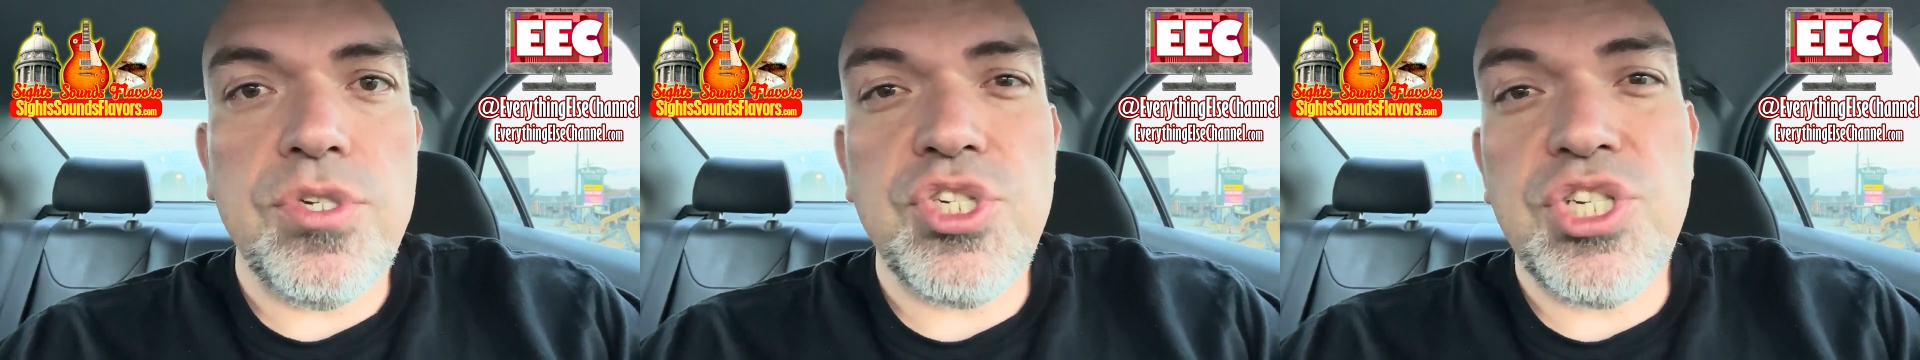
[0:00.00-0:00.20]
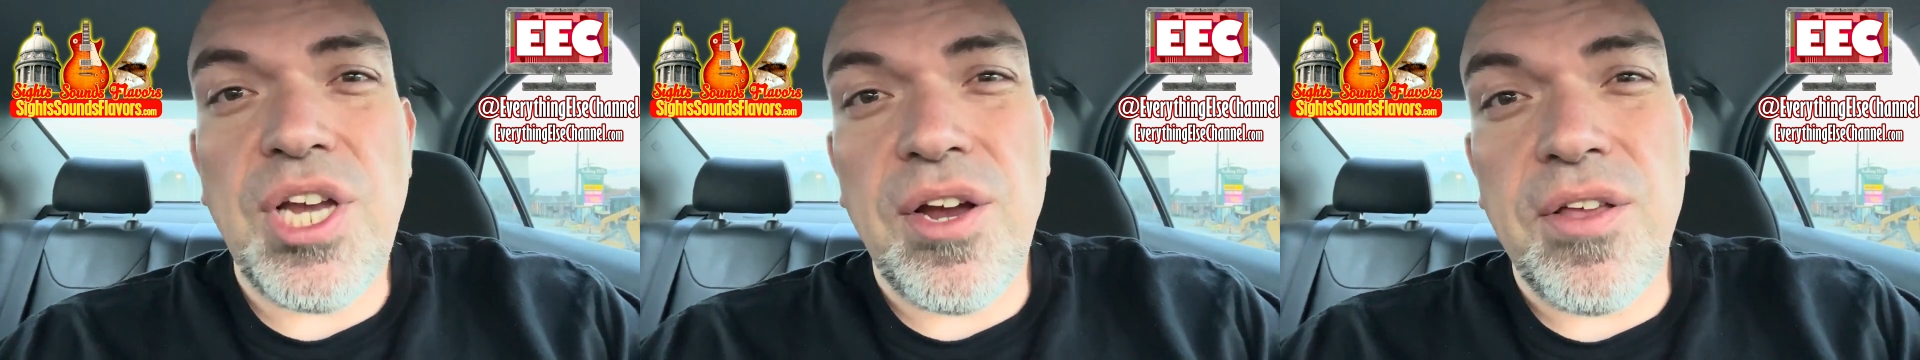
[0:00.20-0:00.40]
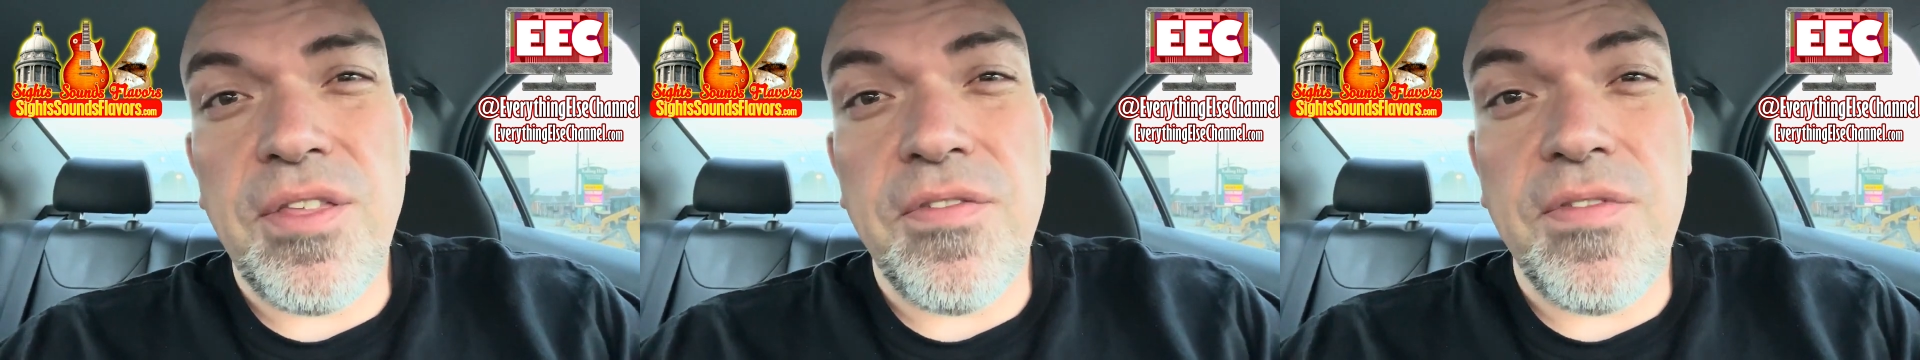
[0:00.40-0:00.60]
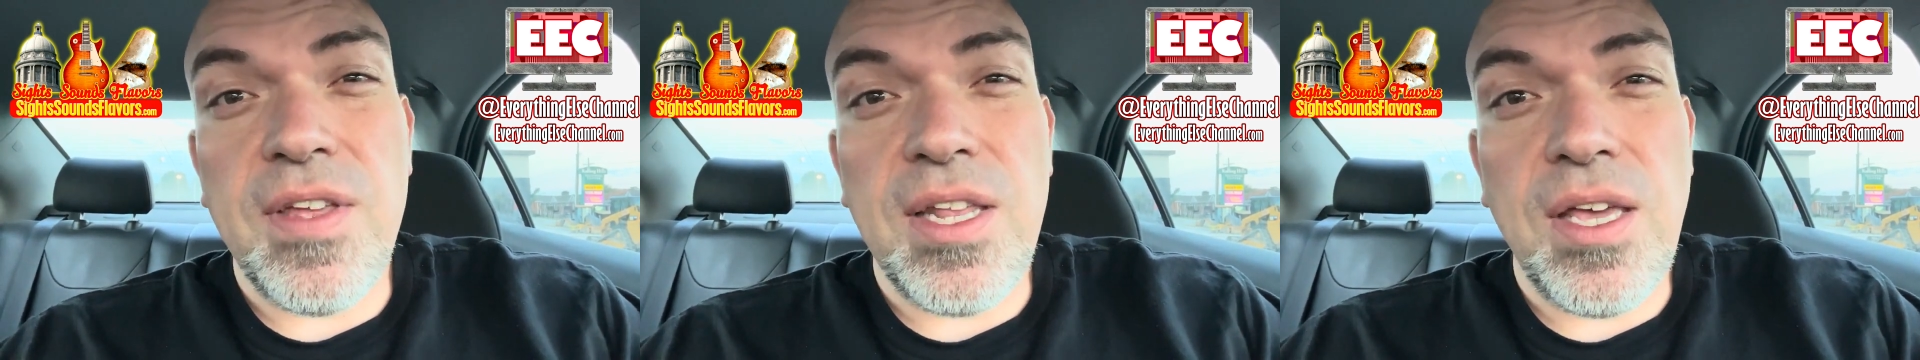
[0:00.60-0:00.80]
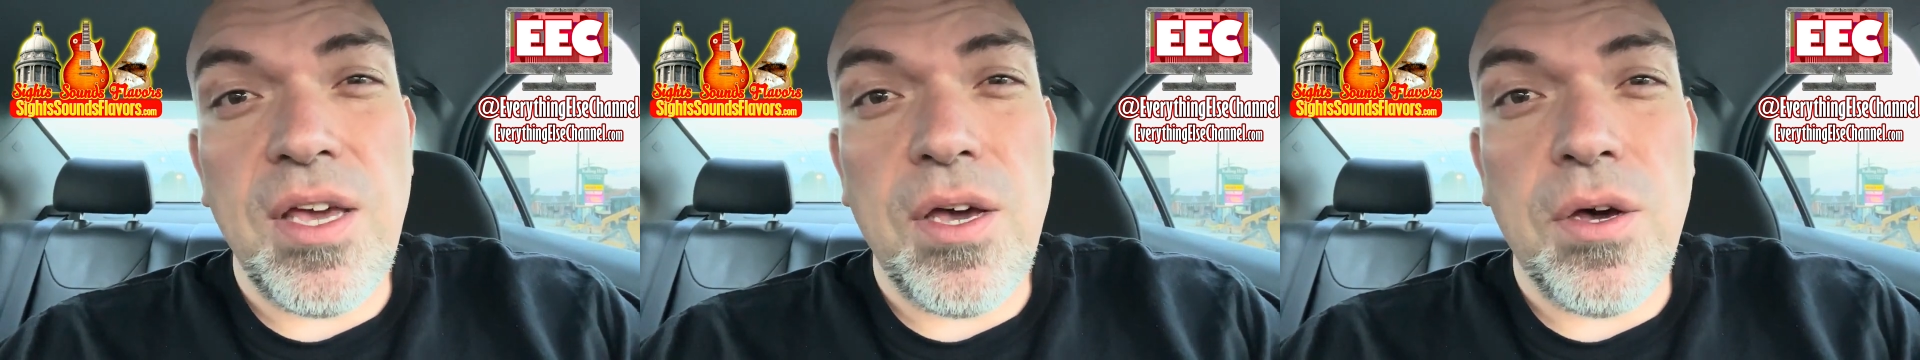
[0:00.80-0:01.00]
share the
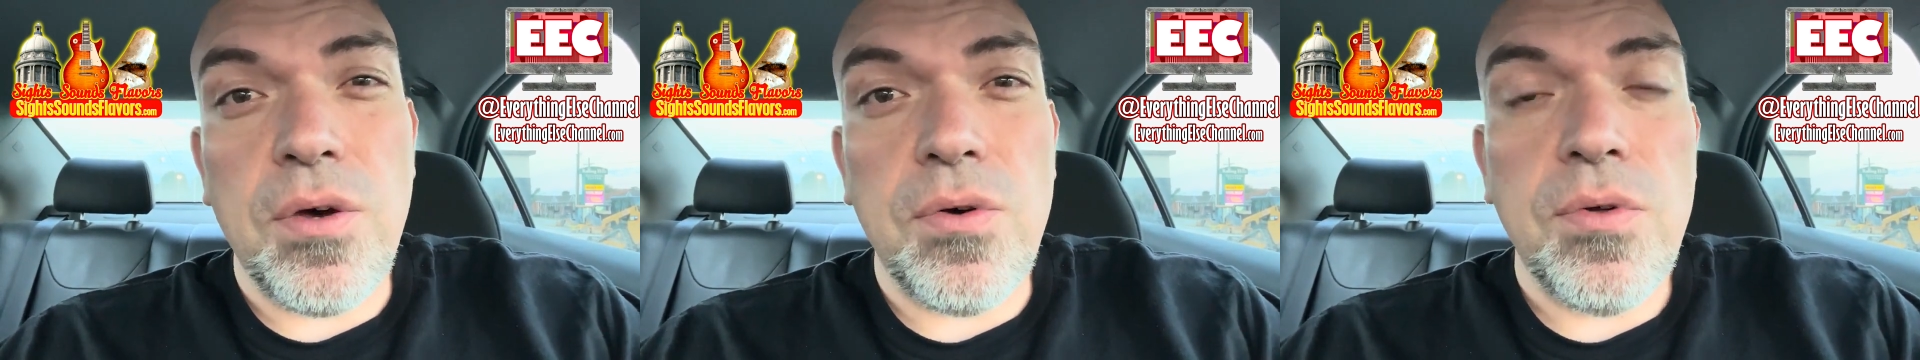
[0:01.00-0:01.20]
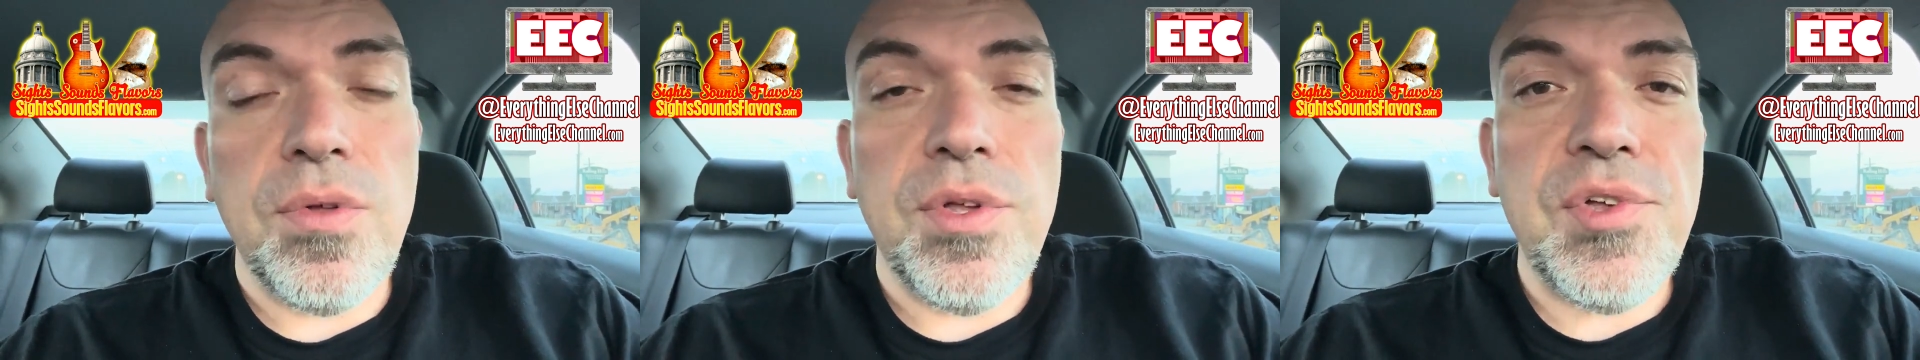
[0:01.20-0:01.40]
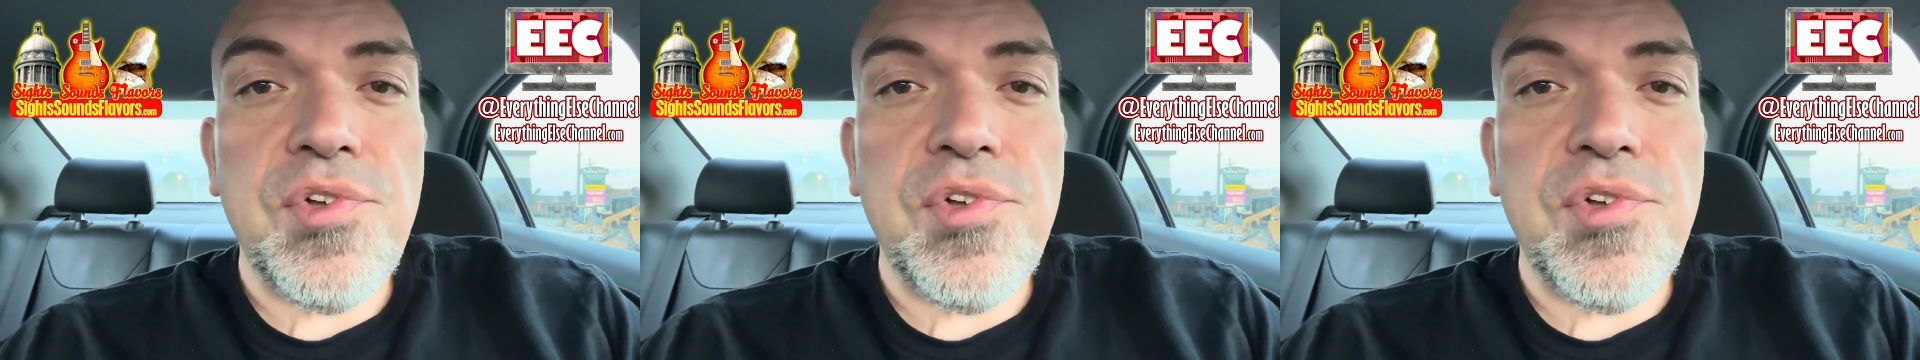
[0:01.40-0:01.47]
video